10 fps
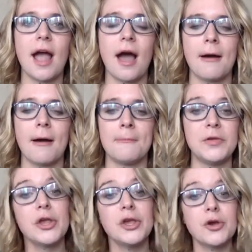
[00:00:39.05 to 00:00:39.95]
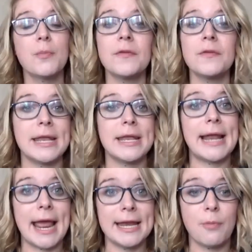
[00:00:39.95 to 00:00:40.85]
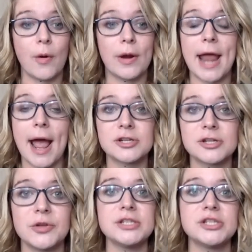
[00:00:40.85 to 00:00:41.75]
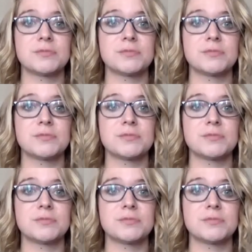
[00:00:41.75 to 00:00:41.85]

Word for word: Um, you, you can put them in at any point, actually.